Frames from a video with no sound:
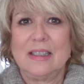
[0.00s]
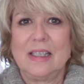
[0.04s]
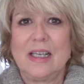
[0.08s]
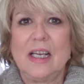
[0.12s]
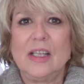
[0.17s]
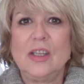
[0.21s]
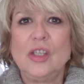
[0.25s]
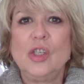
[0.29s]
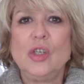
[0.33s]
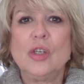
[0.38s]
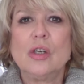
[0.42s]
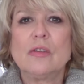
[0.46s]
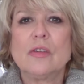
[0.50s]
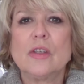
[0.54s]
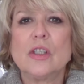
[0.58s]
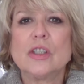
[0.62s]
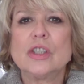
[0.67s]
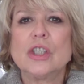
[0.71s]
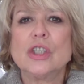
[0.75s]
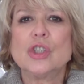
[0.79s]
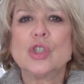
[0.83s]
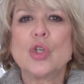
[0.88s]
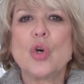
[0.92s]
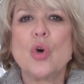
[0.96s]
And the
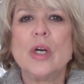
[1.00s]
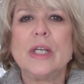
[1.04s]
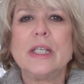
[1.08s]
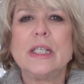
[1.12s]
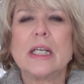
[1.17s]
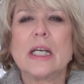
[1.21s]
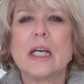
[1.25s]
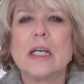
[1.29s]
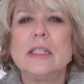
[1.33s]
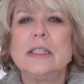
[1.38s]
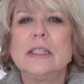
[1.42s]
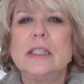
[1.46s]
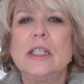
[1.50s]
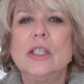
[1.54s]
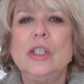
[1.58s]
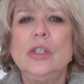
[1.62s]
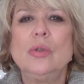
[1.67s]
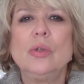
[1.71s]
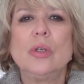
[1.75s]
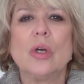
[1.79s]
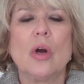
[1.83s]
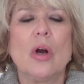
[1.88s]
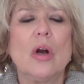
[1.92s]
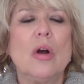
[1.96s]
universe is going to
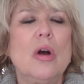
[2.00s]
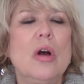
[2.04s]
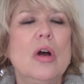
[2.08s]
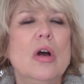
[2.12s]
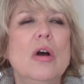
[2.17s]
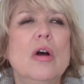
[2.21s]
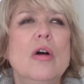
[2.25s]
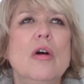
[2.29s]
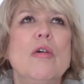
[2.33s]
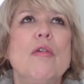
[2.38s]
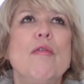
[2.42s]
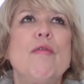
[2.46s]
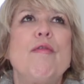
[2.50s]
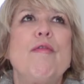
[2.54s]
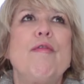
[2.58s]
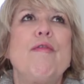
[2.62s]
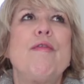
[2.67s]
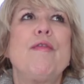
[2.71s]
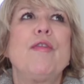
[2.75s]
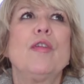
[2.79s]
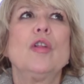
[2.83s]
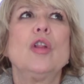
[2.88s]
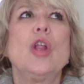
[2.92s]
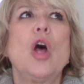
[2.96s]
continue to
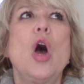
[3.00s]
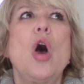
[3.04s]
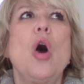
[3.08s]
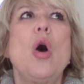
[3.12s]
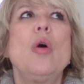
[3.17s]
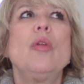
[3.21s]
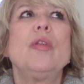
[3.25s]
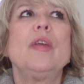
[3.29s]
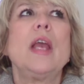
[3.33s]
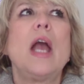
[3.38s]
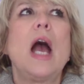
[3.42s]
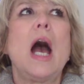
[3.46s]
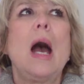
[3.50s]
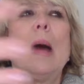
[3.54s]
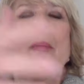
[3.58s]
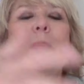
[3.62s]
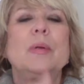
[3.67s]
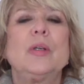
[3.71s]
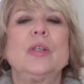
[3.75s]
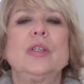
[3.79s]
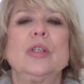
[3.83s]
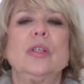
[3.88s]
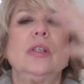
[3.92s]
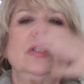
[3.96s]
flow. The
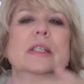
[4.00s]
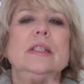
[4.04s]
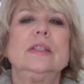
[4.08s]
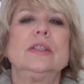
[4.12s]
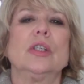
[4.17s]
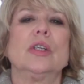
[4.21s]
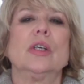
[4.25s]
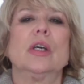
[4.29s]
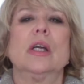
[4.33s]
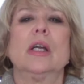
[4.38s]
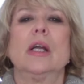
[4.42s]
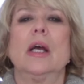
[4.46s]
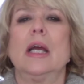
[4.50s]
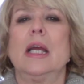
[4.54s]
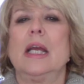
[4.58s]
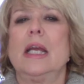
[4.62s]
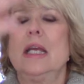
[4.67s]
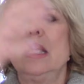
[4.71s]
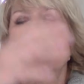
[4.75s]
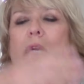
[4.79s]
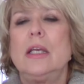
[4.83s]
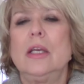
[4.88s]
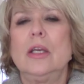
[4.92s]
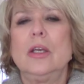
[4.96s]
opportunities are going to
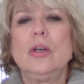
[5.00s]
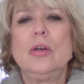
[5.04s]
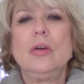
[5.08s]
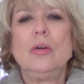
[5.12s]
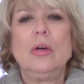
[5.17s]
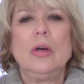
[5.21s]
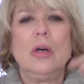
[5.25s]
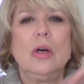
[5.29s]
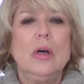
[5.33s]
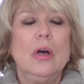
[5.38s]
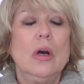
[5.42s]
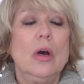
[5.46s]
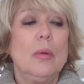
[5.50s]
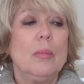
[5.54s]
hit you.